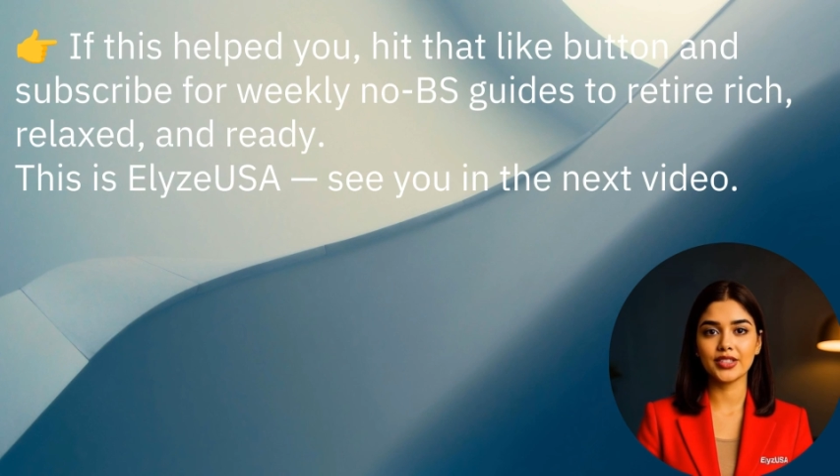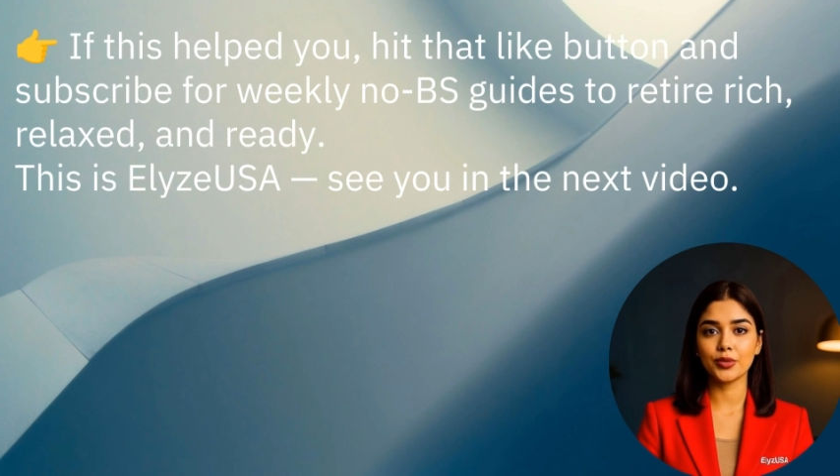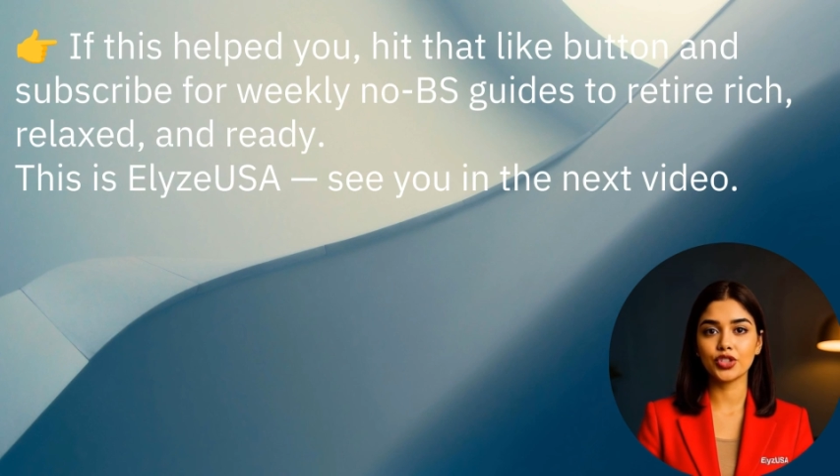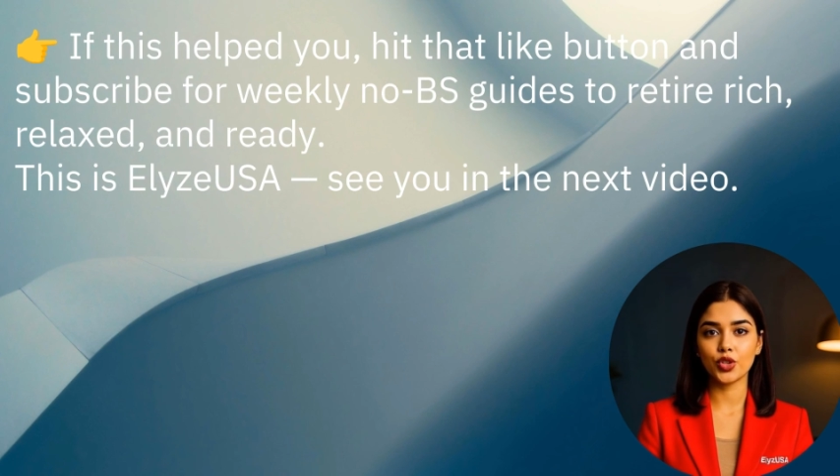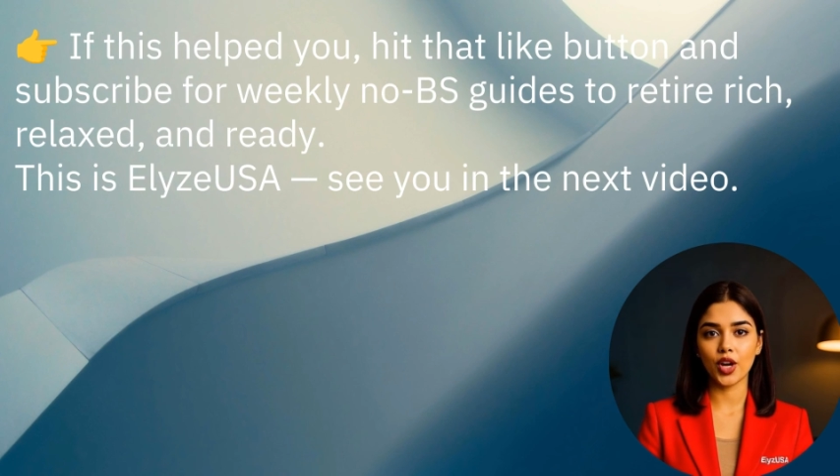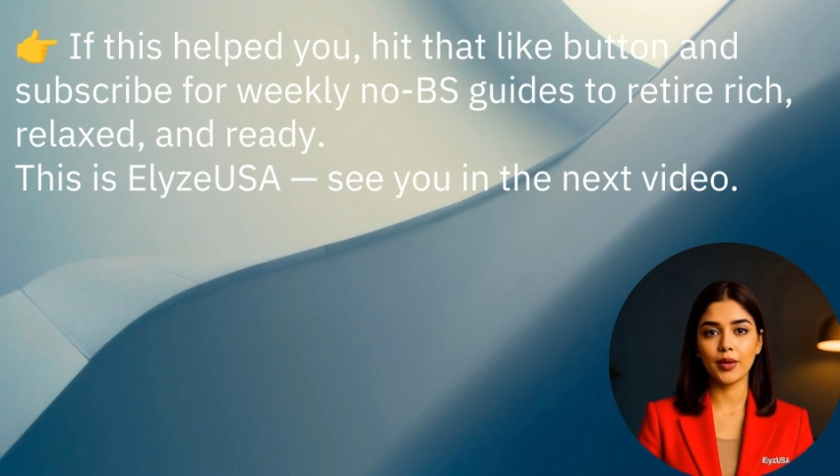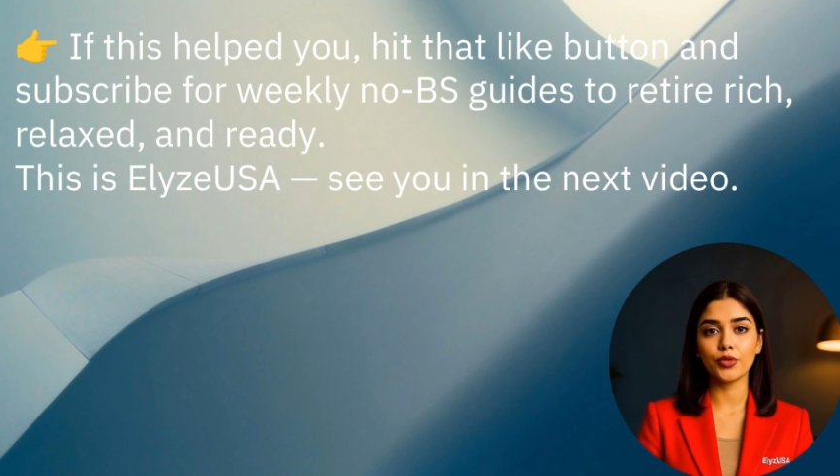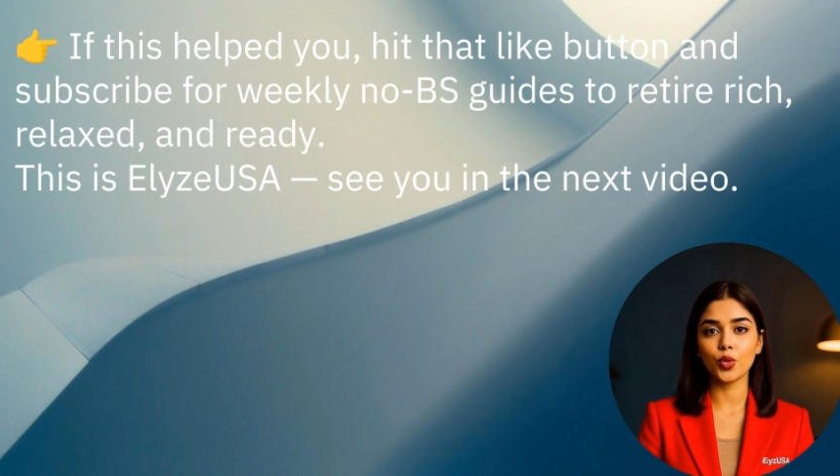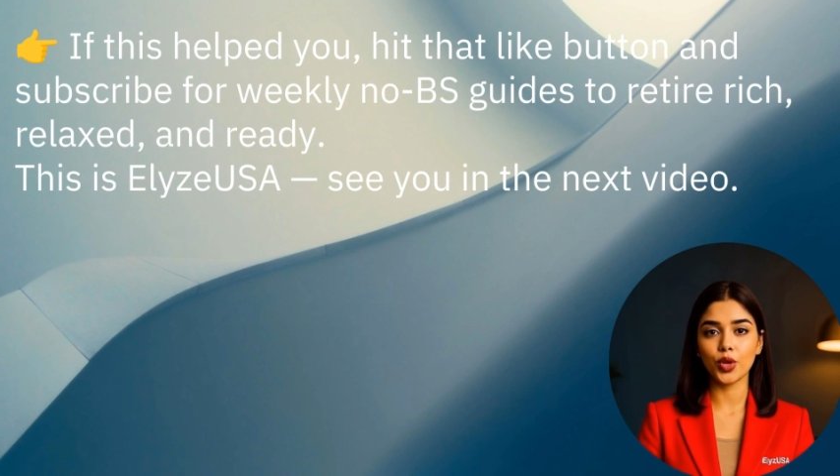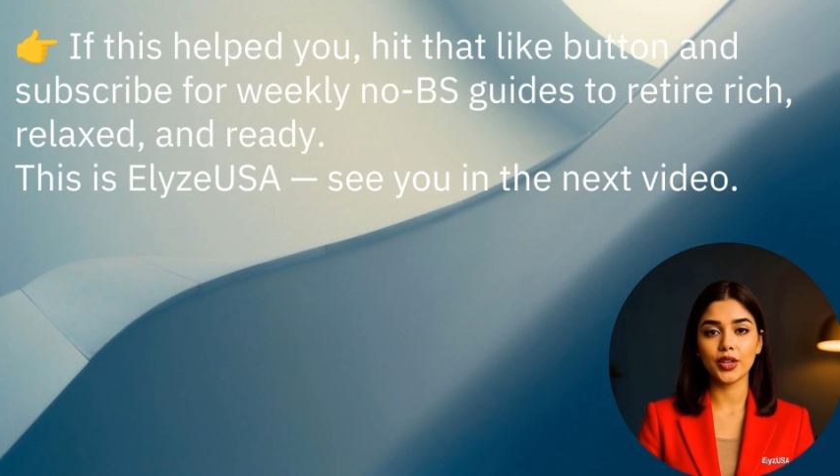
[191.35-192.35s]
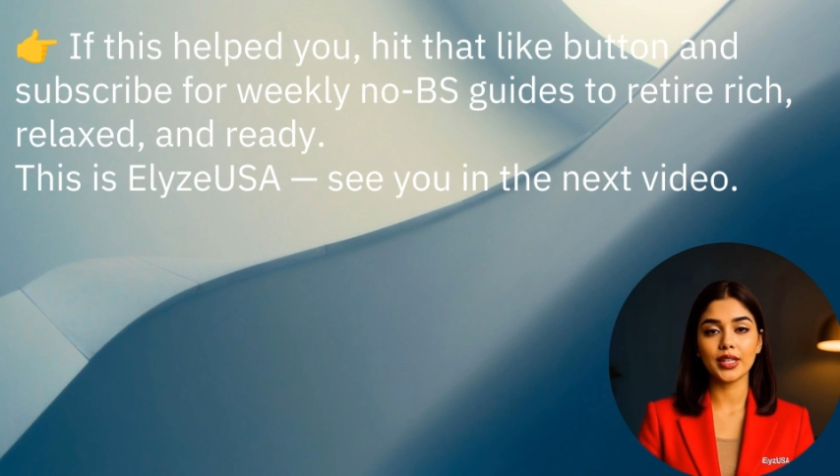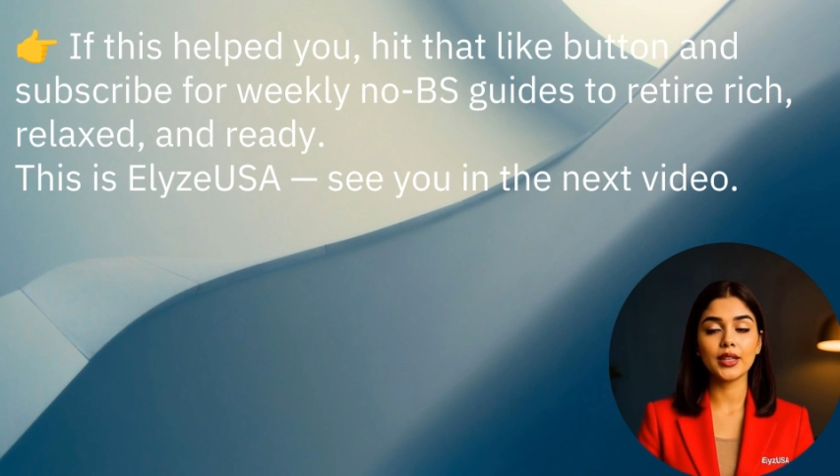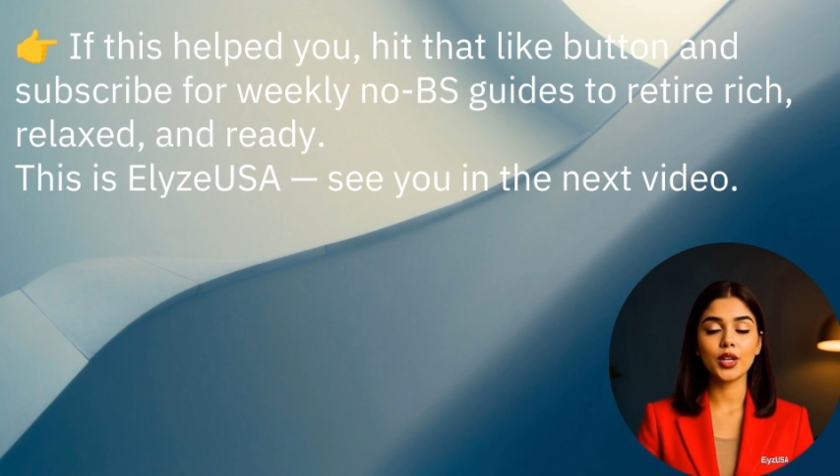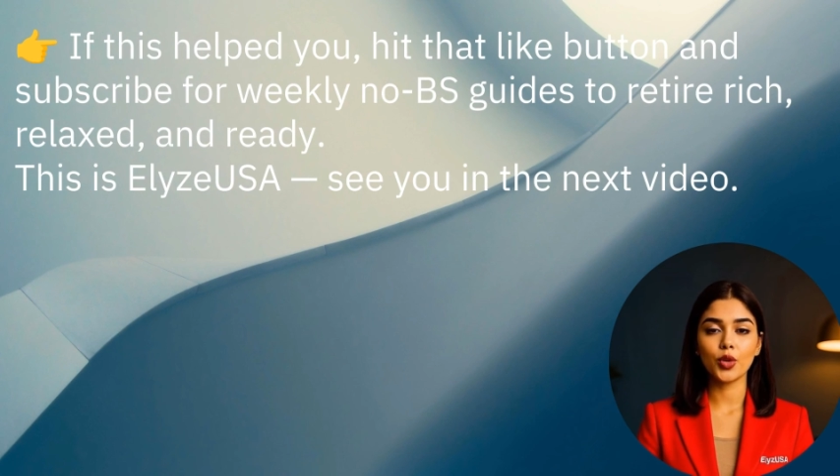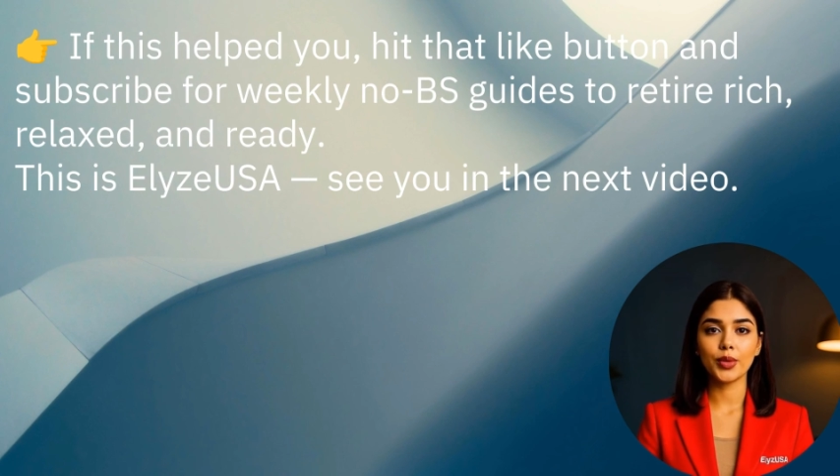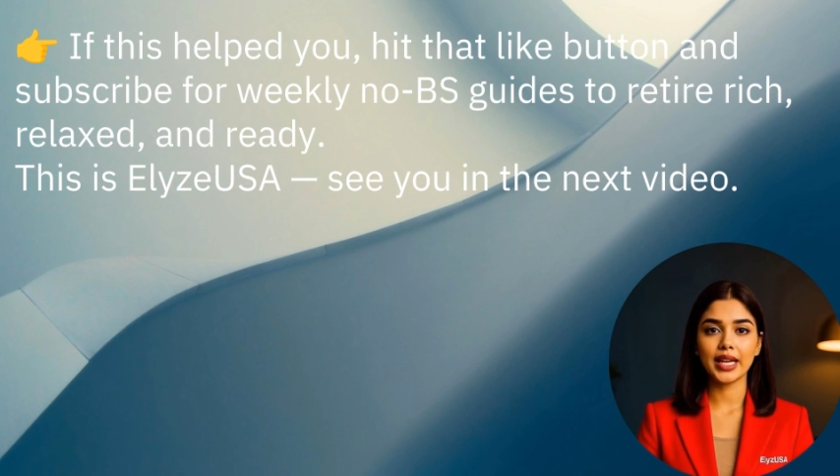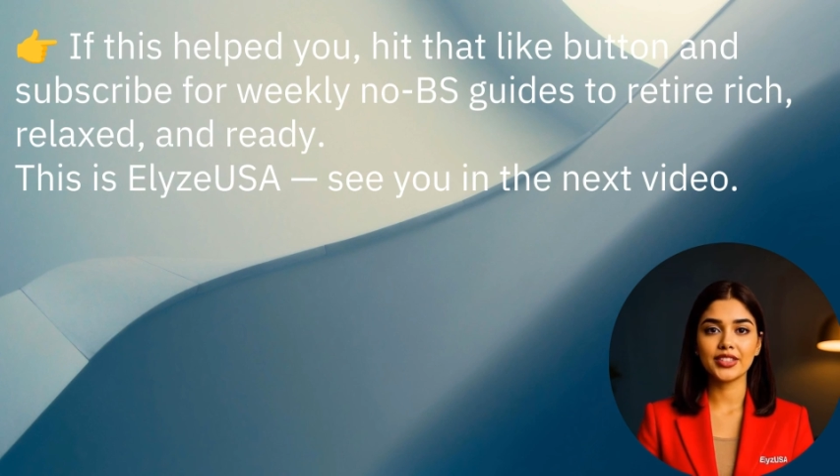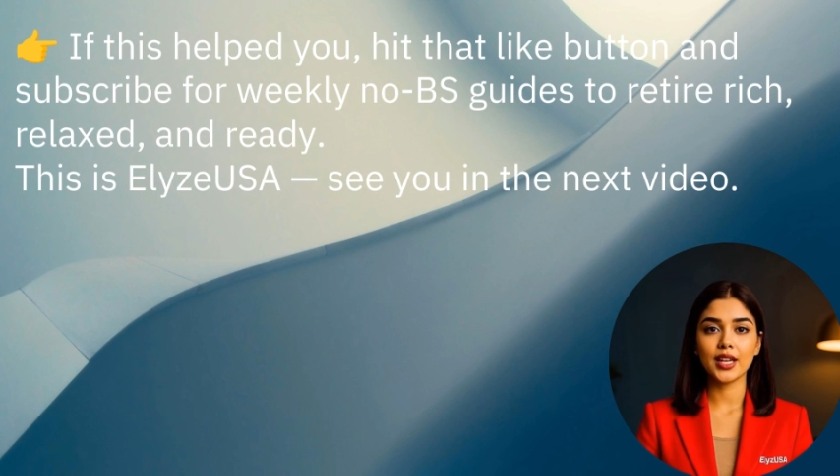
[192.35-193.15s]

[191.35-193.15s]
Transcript: subscribe for weekly no BS